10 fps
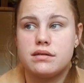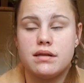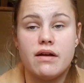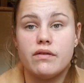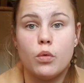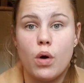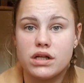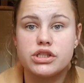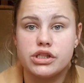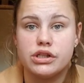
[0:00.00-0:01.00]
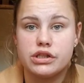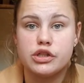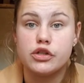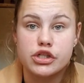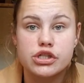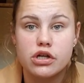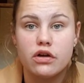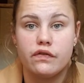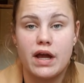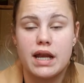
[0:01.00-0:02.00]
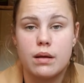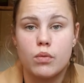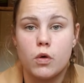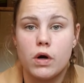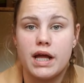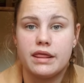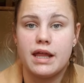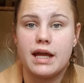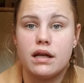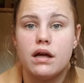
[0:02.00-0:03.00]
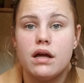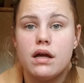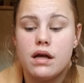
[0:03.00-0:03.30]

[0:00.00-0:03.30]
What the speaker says: never wanted to surf anymore. And then